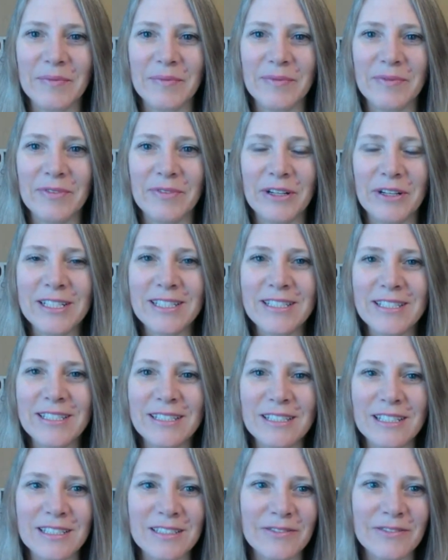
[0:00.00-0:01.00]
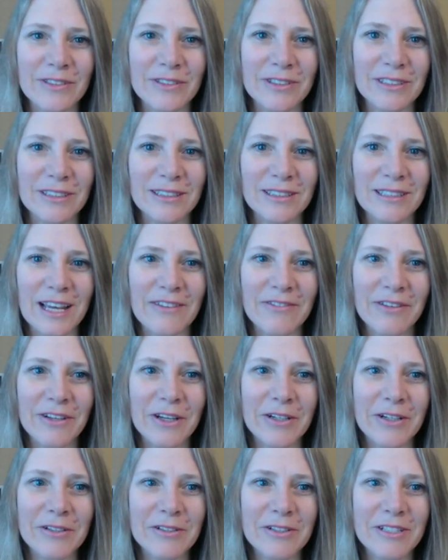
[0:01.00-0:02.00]
very successful life
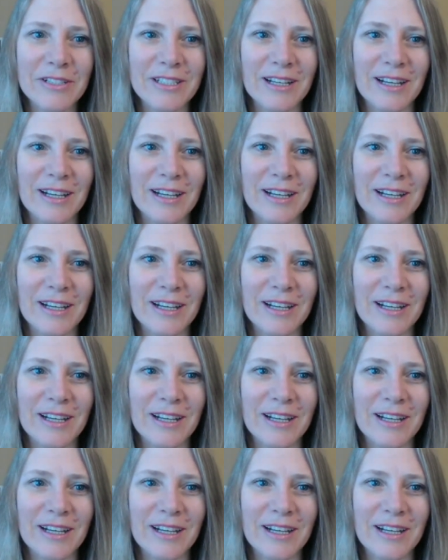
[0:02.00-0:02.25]
coach.